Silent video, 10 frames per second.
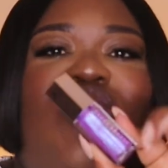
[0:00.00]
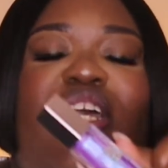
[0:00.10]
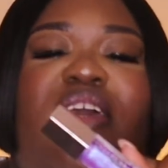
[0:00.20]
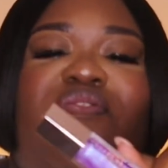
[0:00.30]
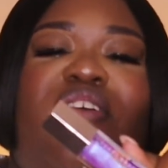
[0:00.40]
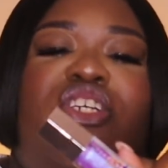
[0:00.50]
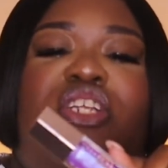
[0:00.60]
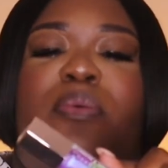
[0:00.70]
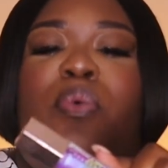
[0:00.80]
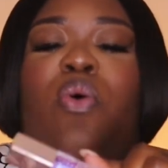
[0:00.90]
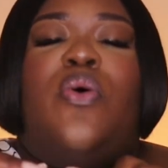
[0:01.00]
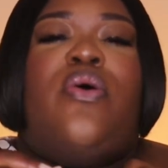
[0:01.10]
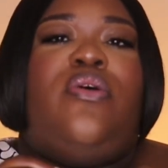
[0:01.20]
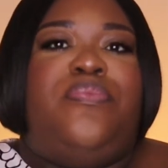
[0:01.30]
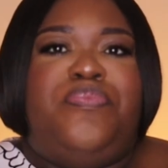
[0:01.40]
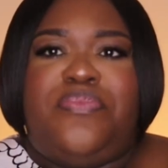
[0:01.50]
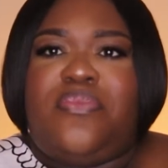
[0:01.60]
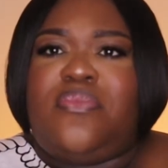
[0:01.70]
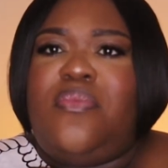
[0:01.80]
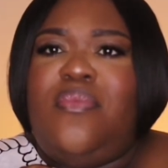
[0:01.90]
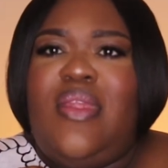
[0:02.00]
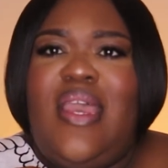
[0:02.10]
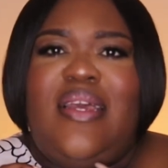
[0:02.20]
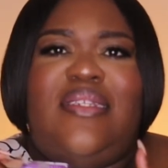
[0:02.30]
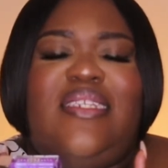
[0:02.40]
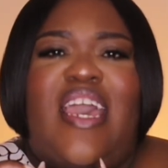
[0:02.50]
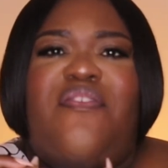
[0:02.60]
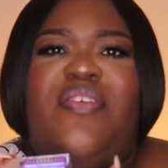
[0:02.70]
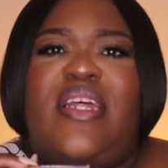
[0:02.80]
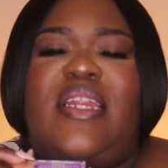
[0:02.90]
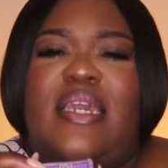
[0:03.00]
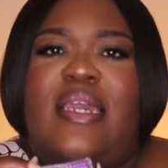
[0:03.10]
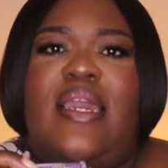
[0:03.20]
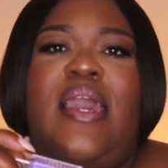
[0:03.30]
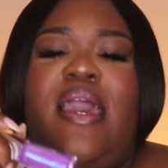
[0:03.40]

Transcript: Jellyfish lip oil. Definitely